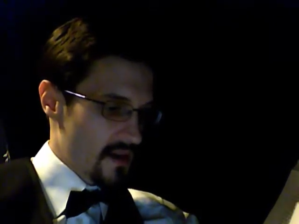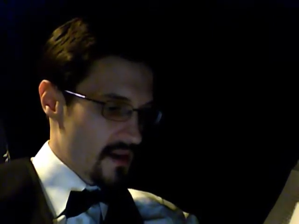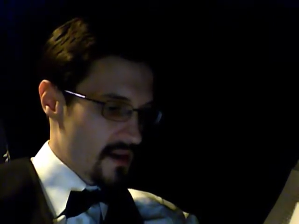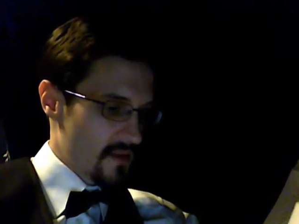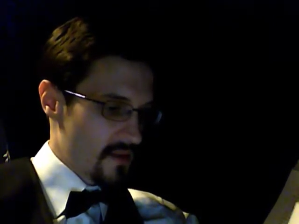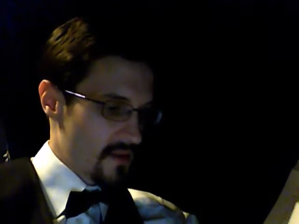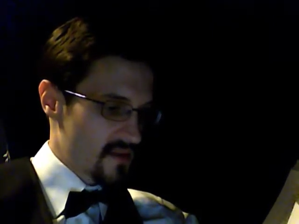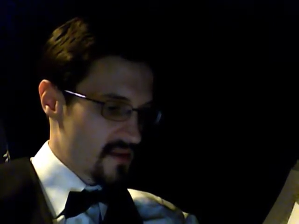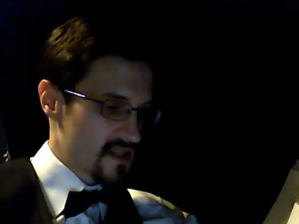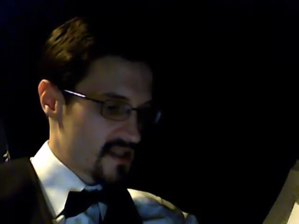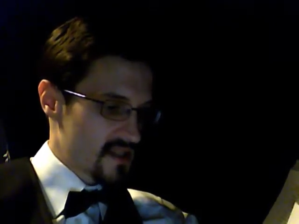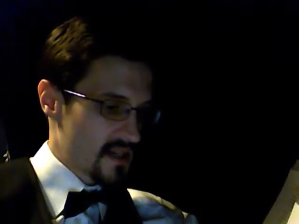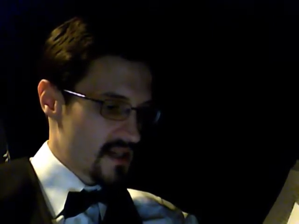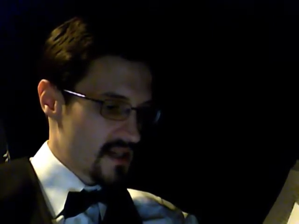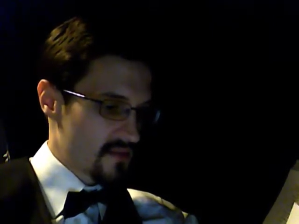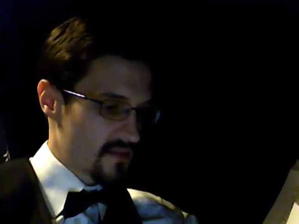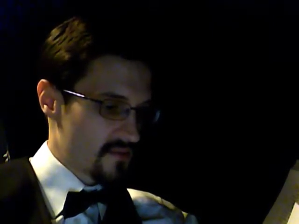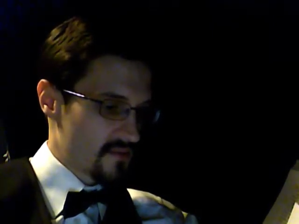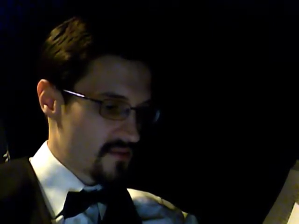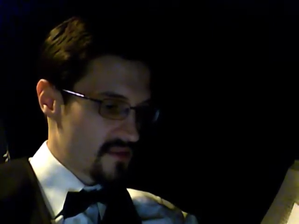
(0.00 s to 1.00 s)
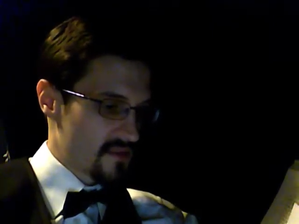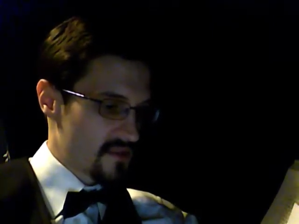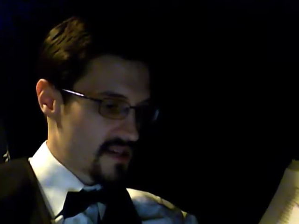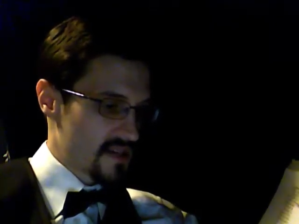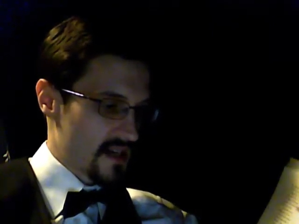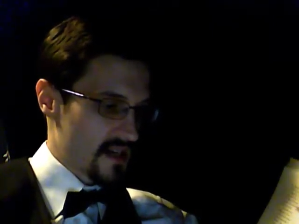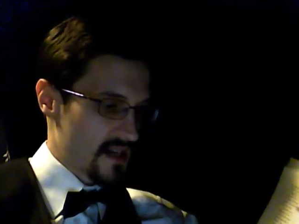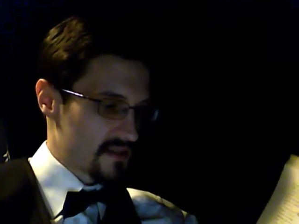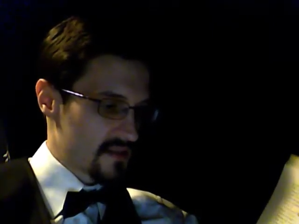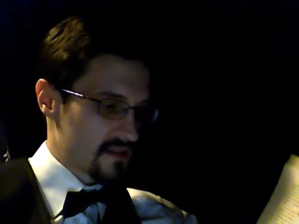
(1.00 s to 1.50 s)
There was a tunnel from this
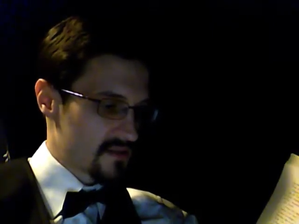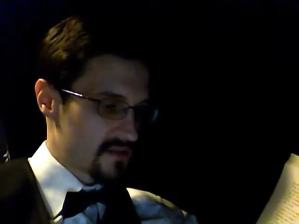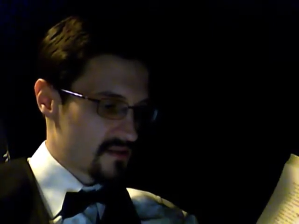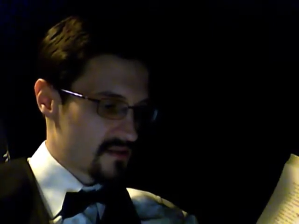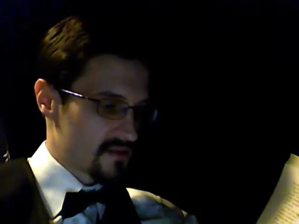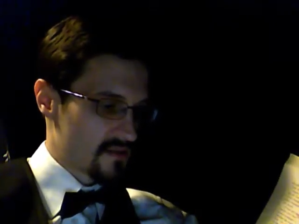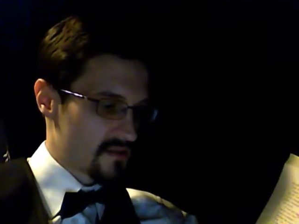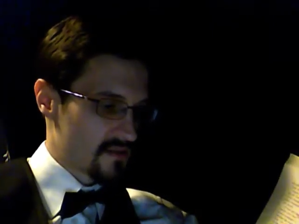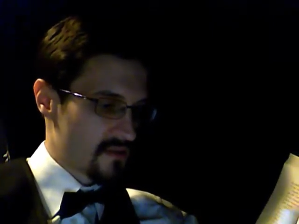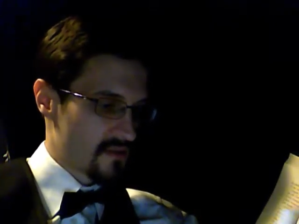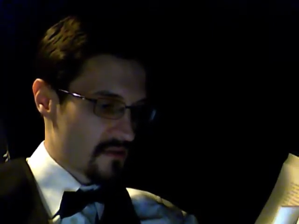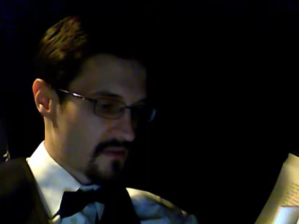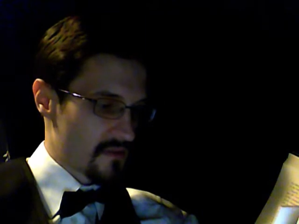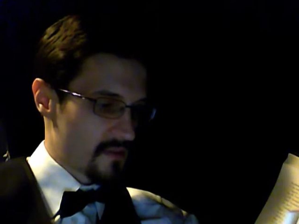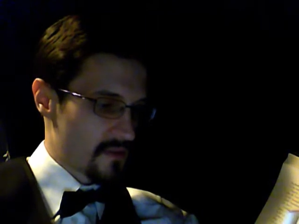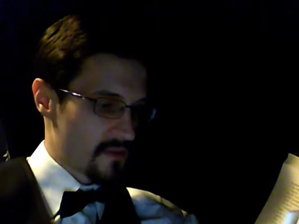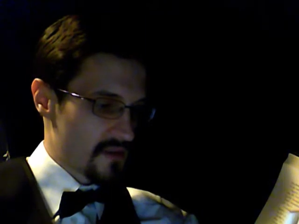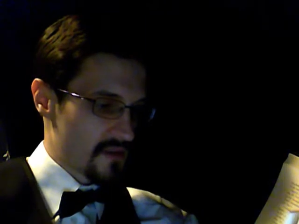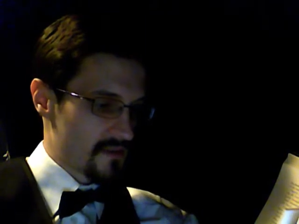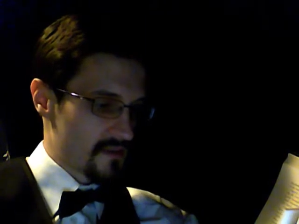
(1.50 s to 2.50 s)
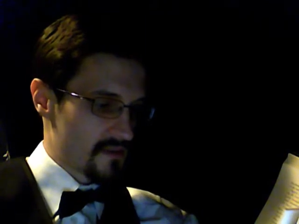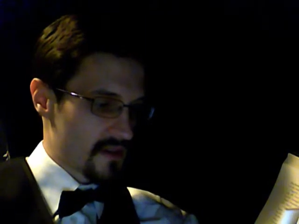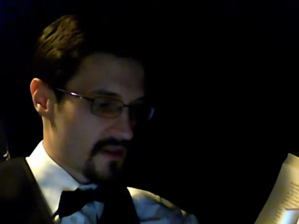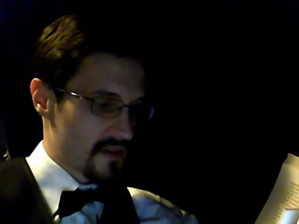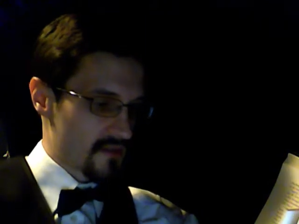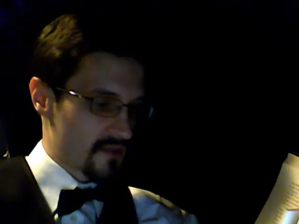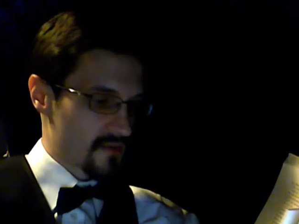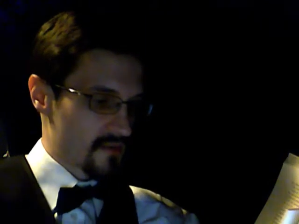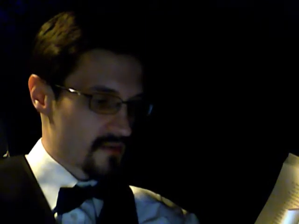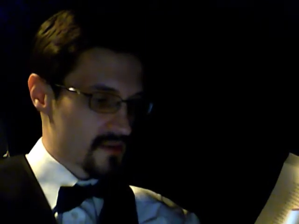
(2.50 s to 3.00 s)
house to a crypt beneath the
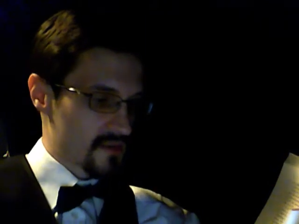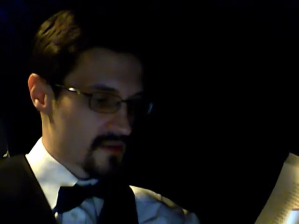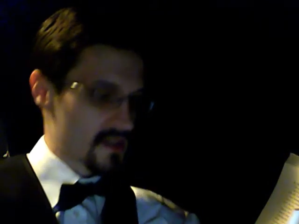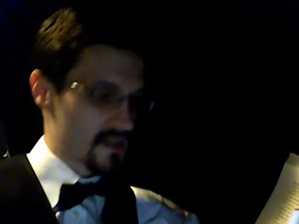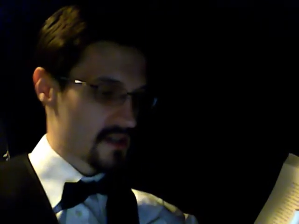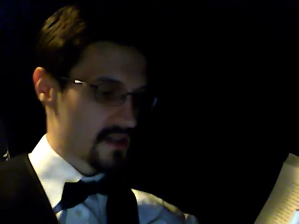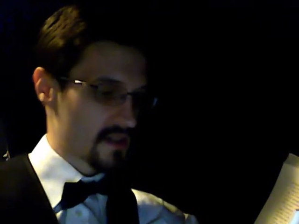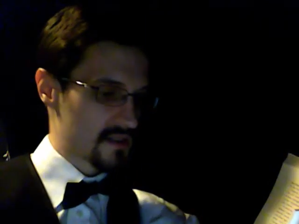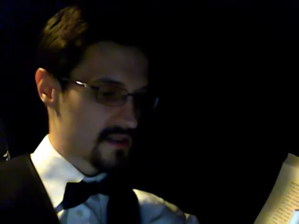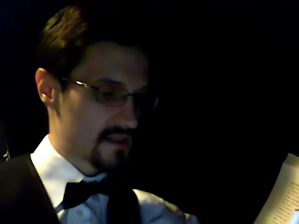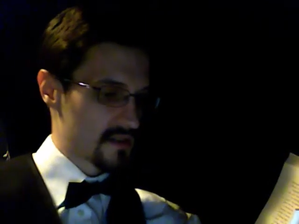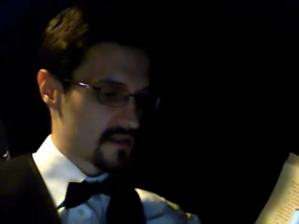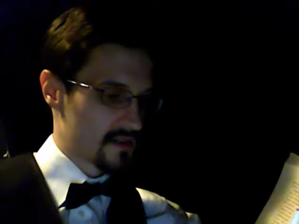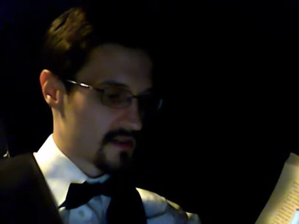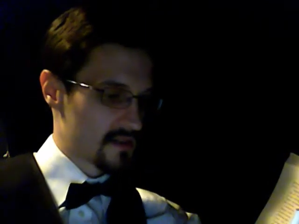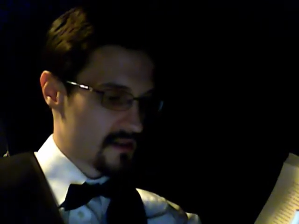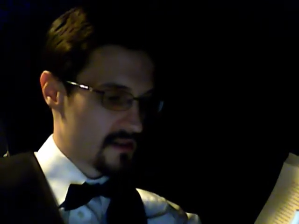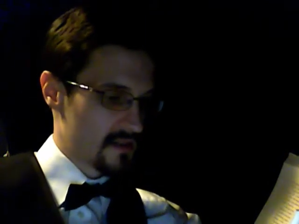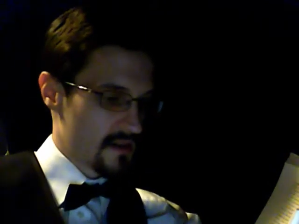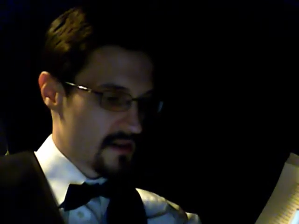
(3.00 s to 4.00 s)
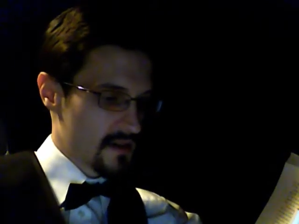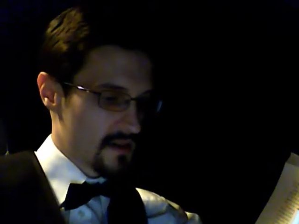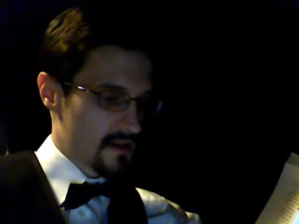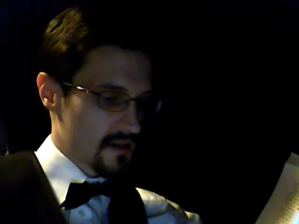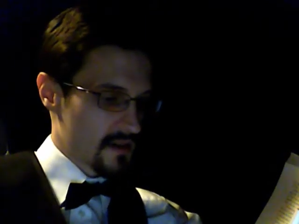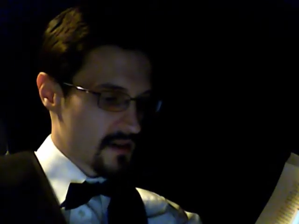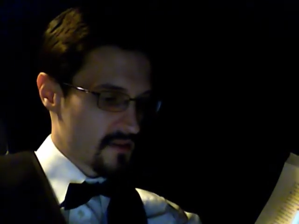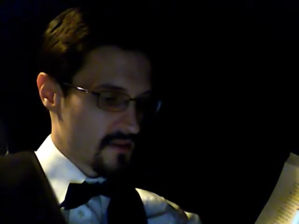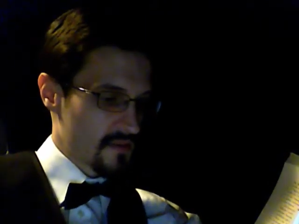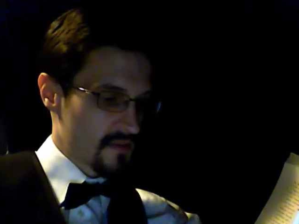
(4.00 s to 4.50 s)
dance hall church,
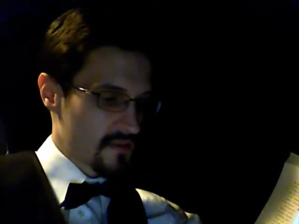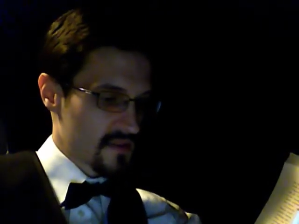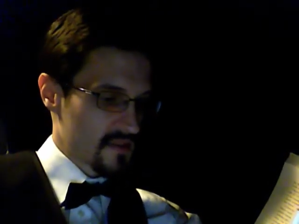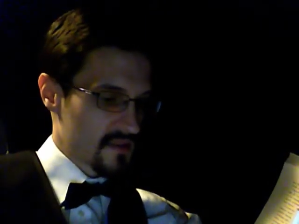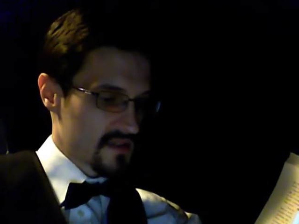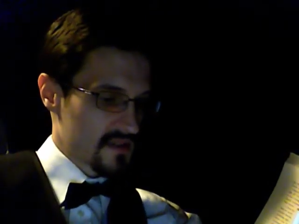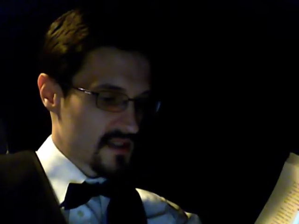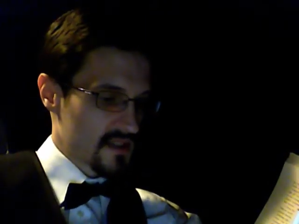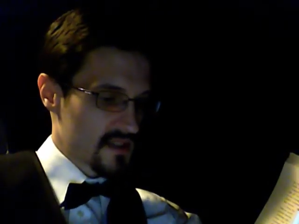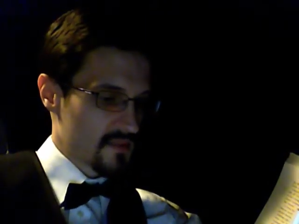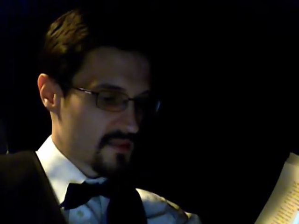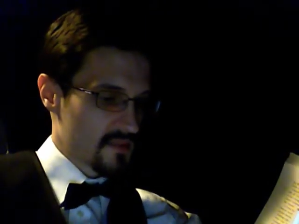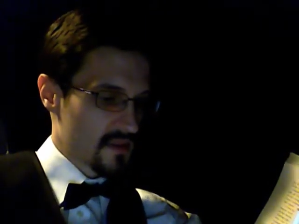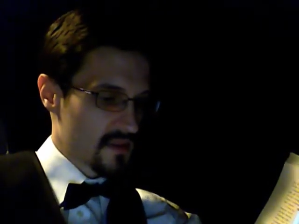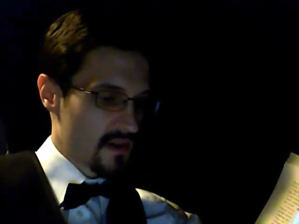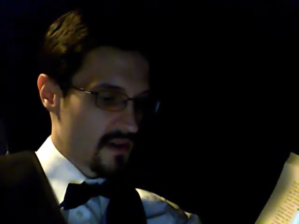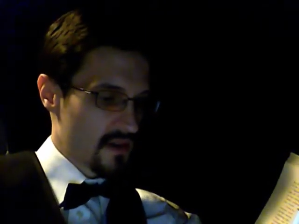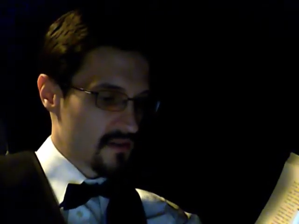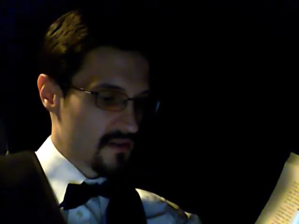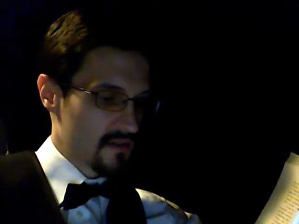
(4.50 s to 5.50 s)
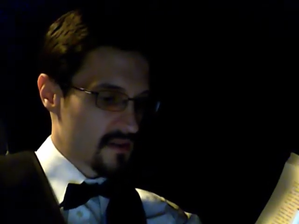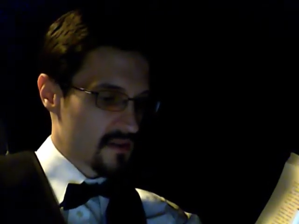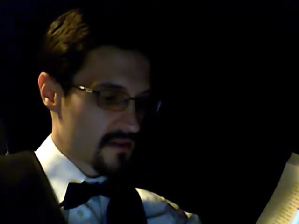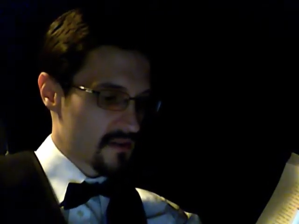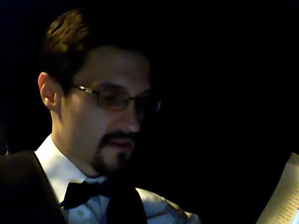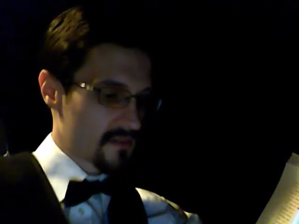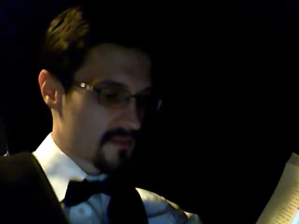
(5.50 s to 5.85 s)
a crypt accessible from